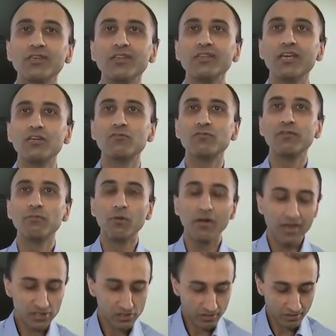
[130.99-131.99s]
in the atrial
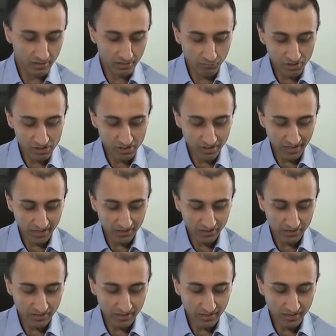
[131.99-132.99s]
fibrillation
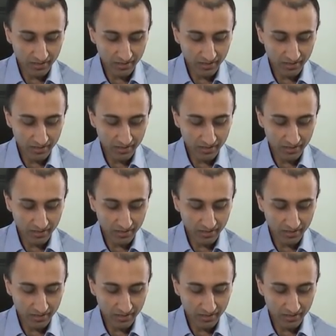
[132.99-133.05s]
originates